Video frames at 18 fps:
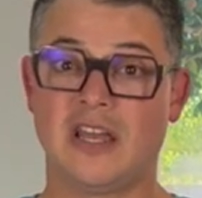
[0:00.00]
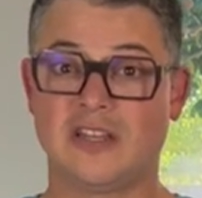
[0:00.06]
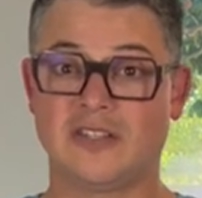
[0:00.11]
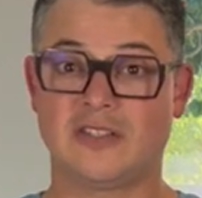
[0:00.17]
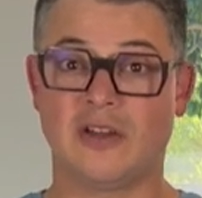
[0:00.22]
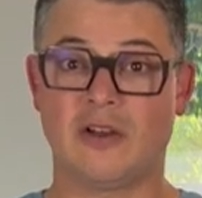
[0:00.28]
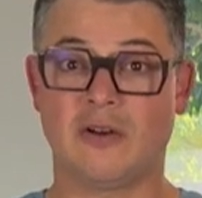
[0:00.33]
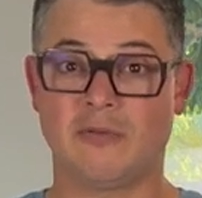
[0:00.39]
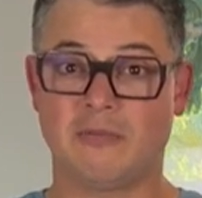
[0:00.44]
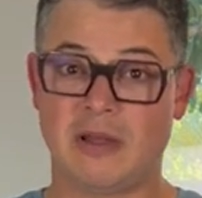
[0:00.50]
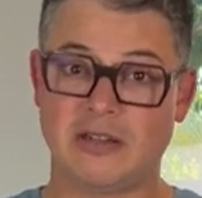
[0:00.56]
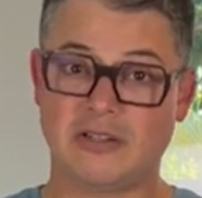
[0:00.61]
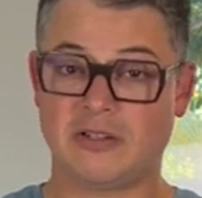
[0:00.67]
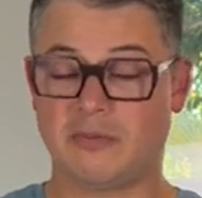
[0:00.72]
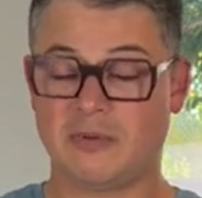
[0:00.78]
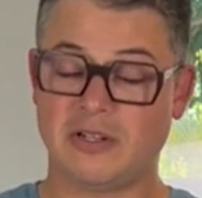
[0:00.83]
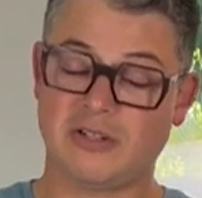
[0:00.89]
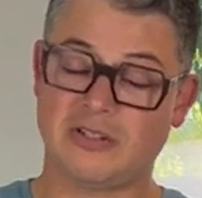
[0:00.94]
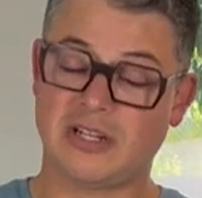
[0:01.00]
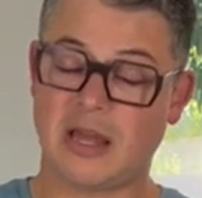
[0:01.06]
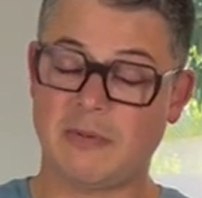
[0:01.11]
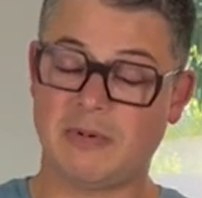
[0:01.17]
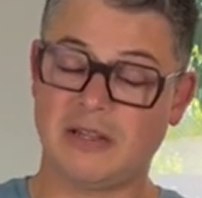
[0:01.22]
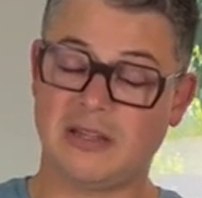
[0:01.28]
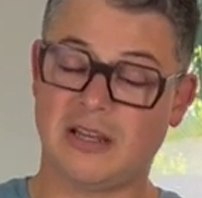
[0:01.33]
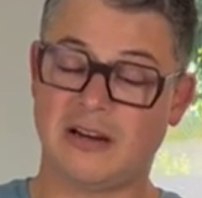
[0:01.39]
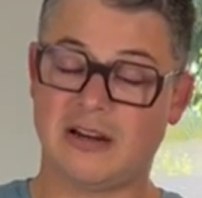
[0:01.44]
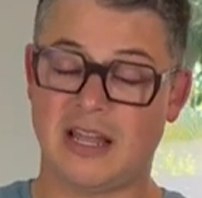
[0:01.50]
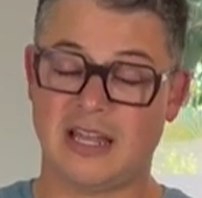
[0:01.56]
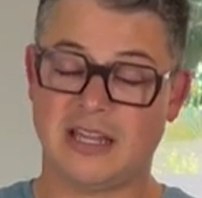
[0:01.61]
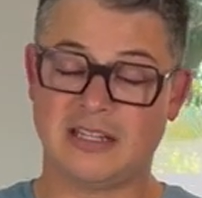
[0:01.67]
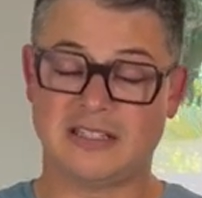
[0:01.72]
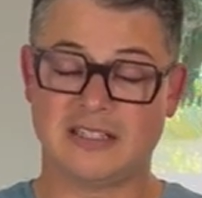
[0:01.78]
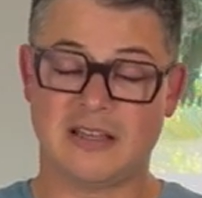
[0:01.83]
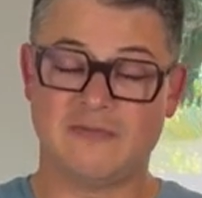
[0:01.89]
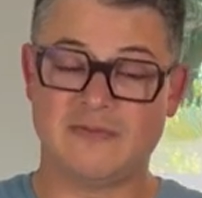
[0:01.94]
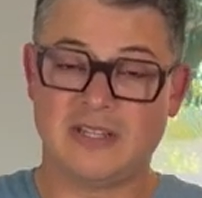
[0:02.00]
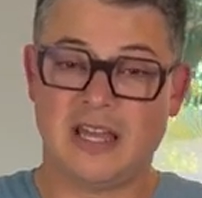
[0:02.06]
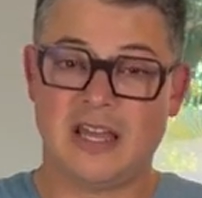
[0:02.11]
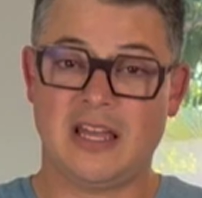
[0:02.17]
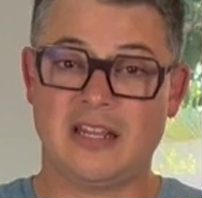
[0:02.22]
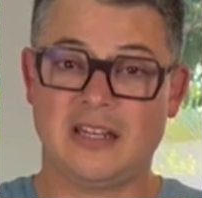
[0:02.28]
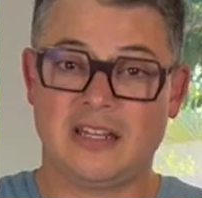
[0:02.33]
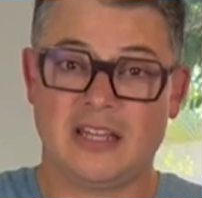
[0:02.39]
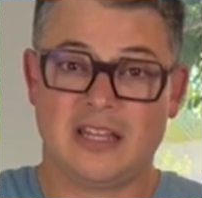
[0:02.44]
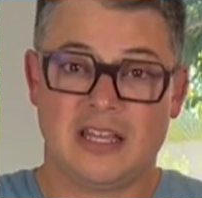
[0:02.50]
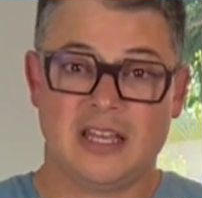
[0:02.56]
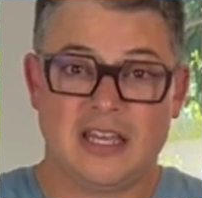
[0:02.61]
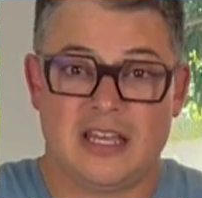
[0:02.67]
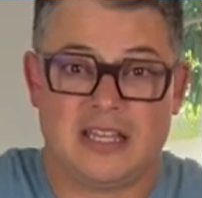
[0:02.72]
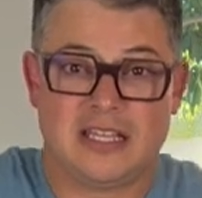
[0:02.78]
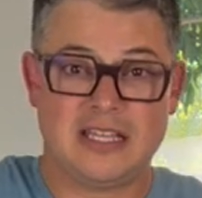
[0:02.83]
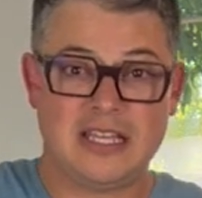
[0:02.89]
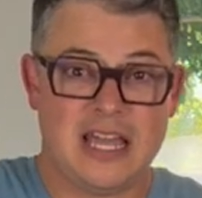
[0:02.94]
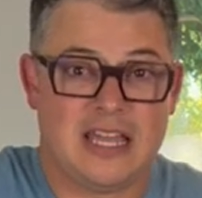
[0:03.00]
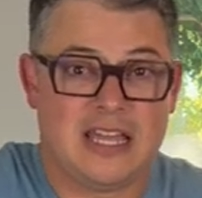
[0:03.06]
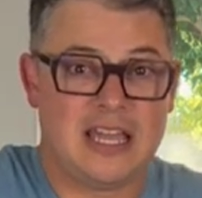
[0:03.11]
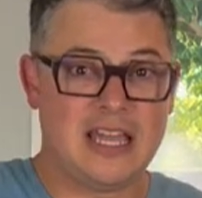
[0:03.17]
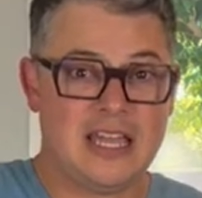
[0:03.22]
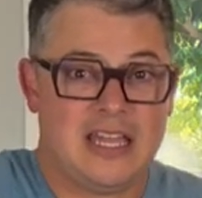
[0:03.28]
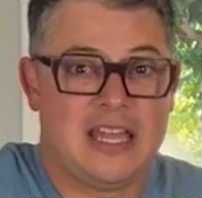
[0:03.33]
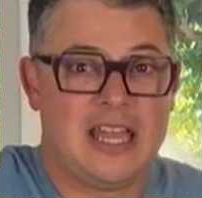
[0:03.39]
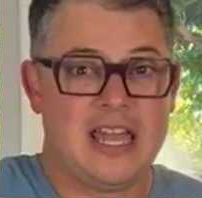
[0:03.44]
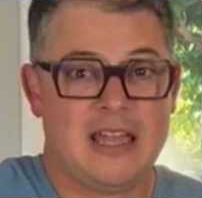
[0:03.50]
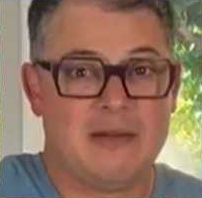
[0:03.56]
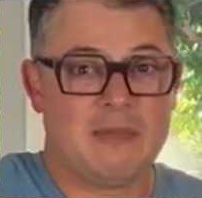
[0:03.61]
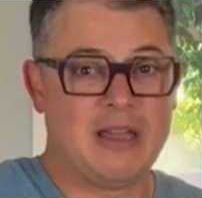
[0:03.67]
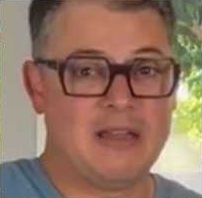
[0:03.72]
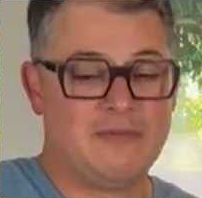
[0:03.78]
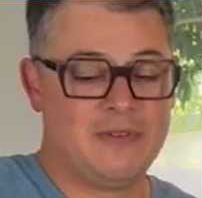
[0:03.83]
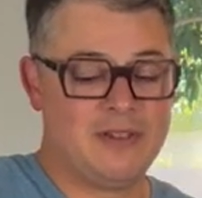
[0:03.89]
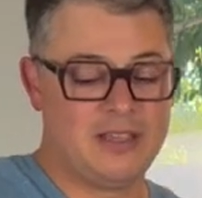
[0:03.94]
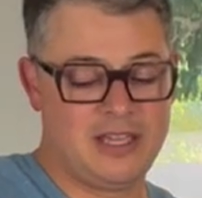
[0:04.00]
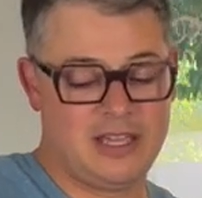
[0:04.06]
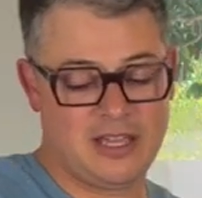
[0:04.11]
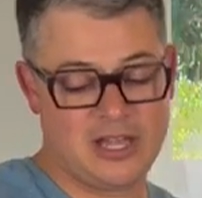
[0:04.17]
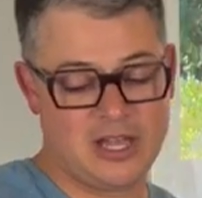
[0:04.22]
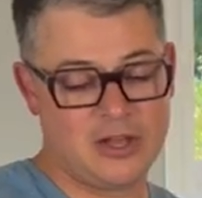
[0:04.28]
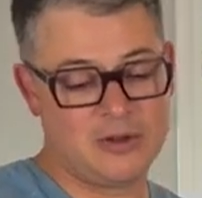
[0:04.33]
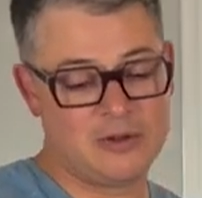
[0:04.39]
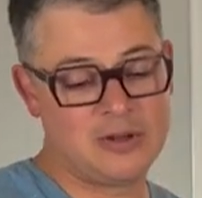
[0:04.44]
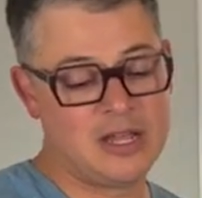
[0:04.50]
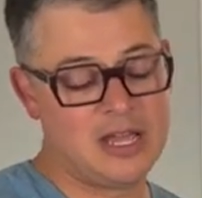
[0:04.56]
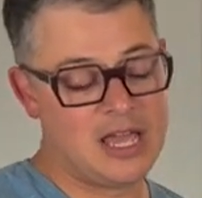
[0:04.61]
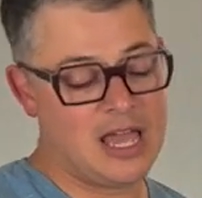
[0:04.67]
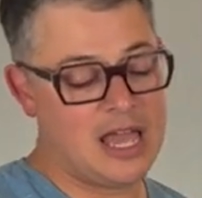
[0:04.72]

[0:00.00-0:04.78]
So make sure when you're shopping there, ASF10, yay, yay, yay, my affiliate code.